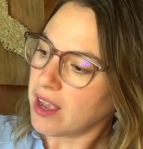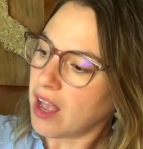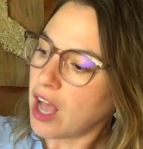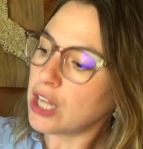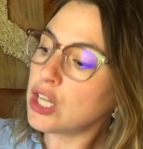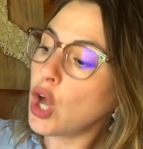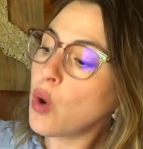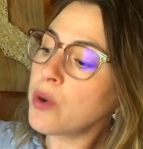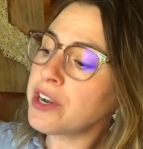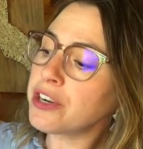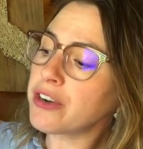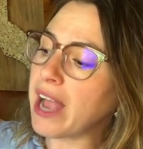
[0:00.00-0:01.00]
Alone
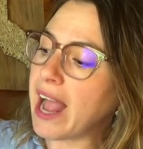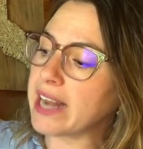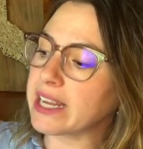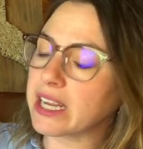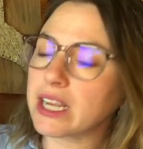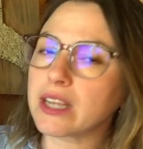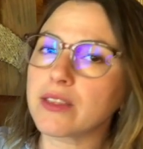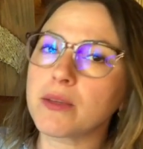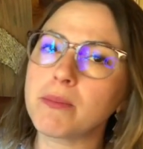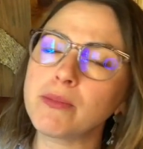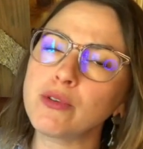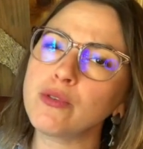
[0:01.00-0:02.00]
in her attic, the
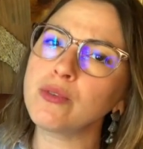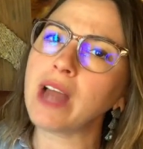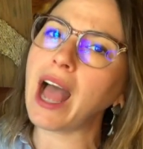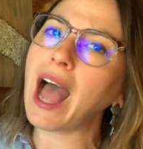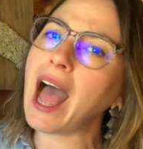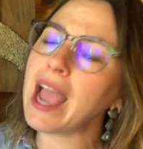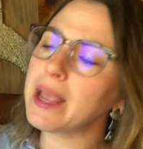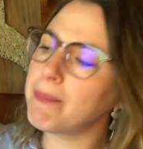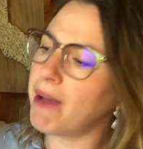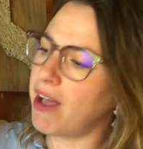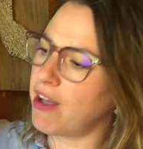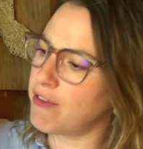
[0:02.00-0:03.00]
moon high
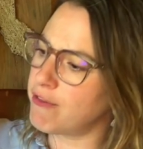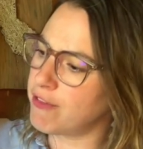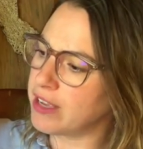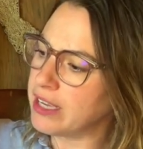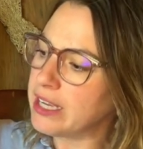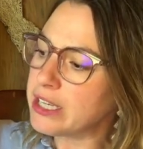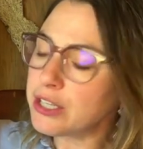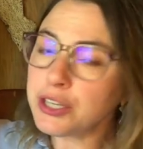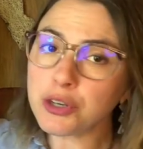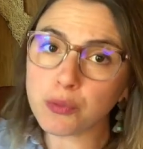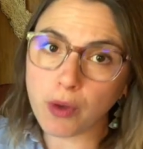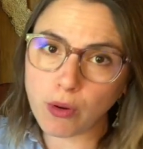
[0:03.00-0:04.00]
above,
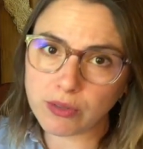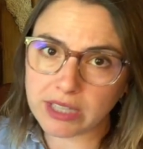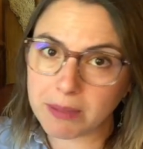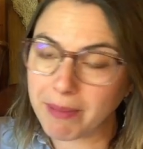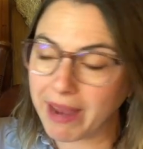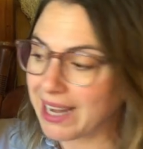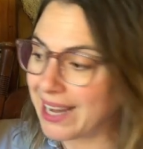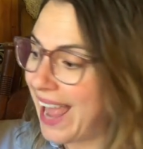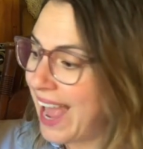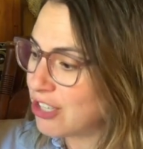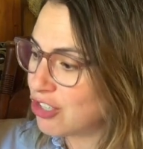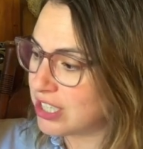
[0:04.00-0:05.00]
dear Rosie made
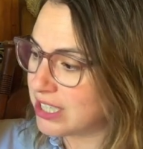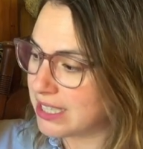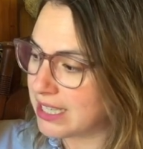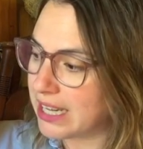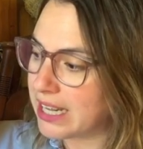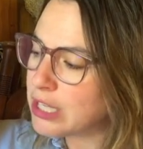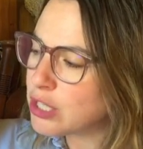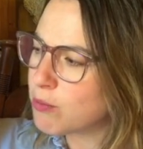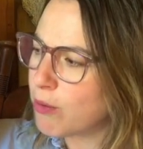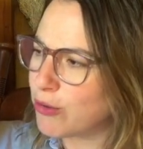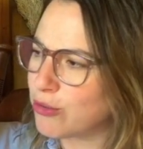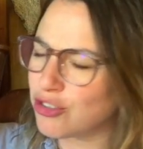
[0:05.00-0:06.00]
gadgets and
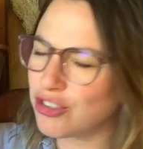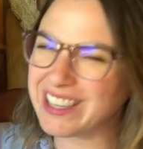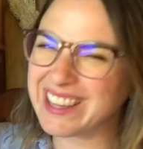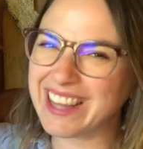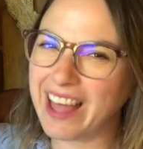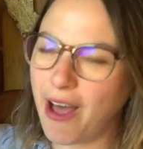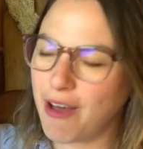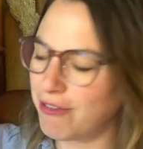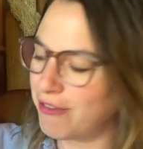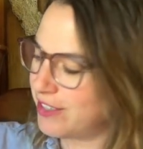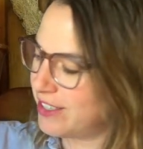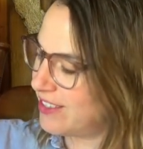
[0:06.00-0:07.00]
gizmos she
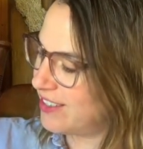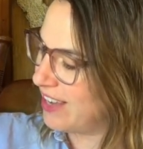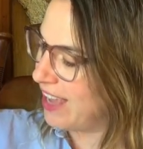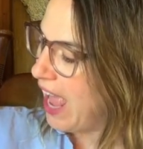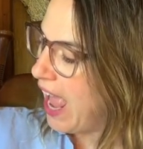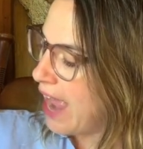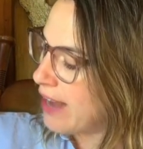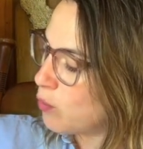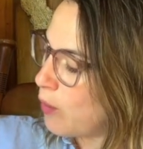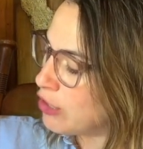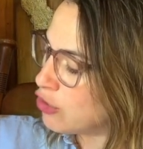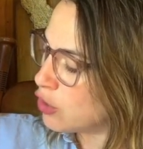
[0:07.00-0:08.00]
loved. And
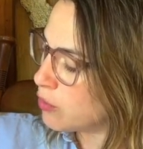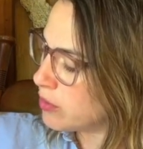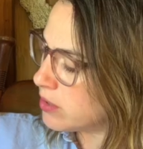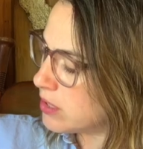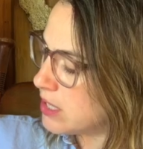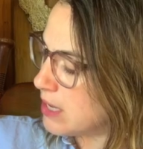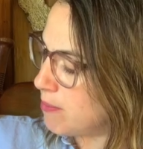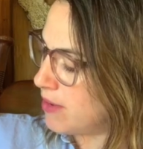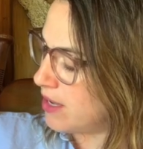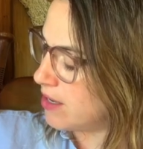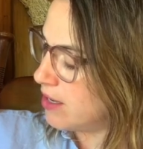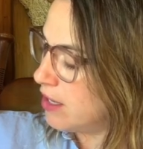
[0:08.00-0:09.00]
when she grew
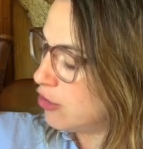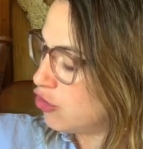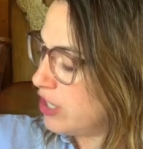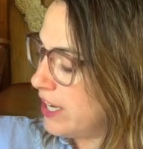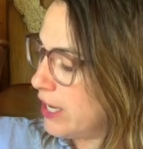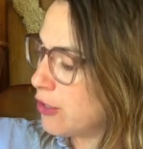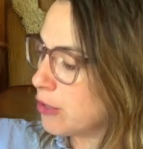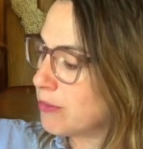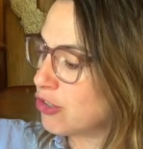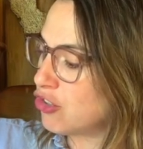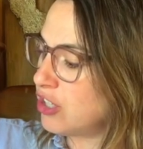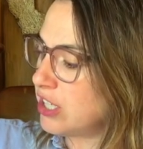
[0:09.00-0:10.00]
sleepy, she hid her
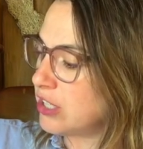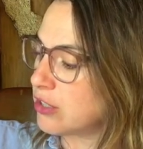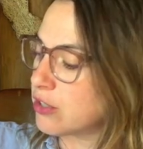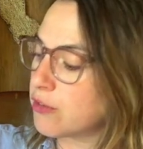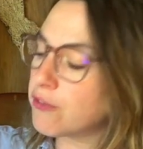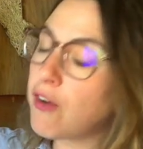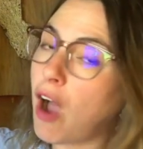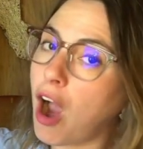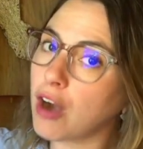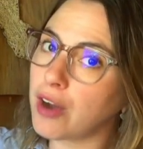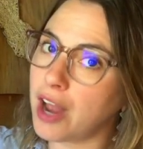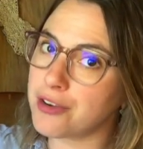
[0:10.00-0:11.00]
machines
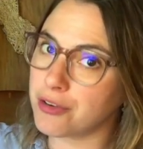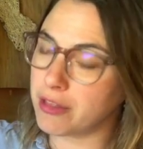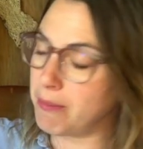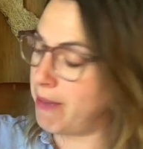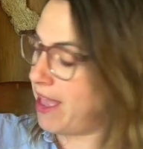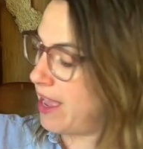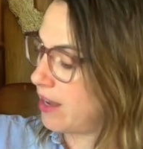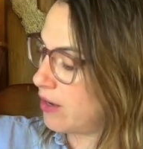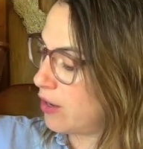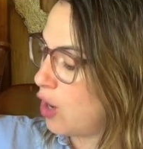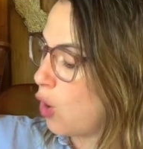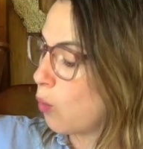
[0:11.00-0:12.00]
far under the bed
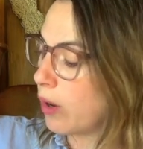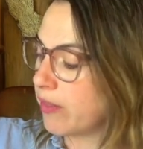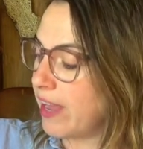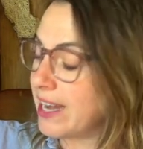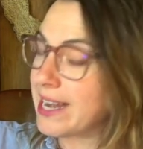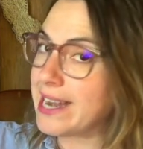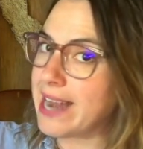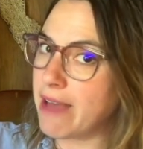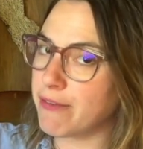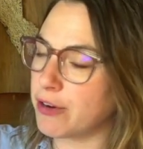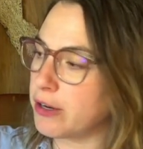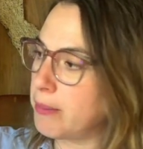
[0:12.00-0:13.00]
where they'd
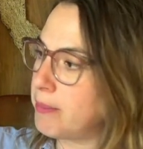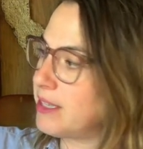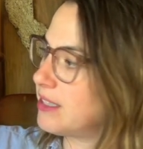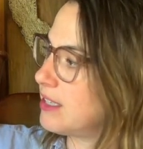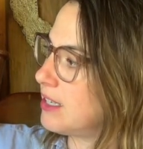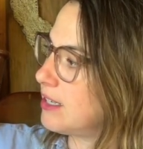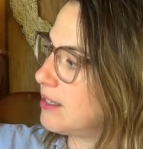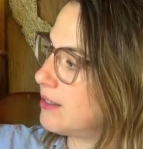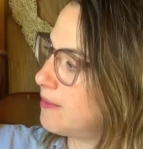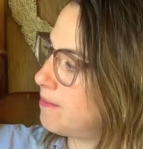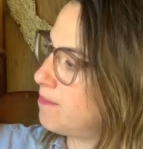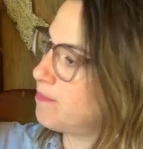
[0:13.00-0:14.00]
never be seen.
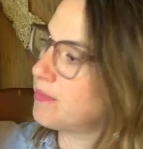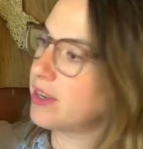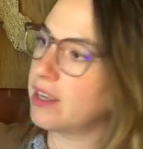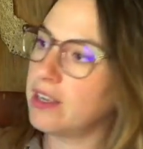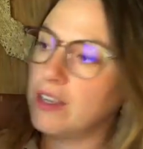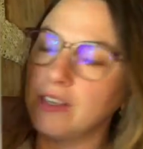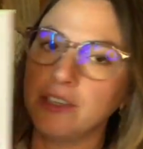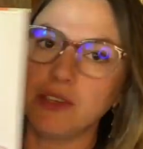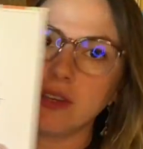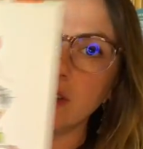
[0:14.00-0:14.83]
You can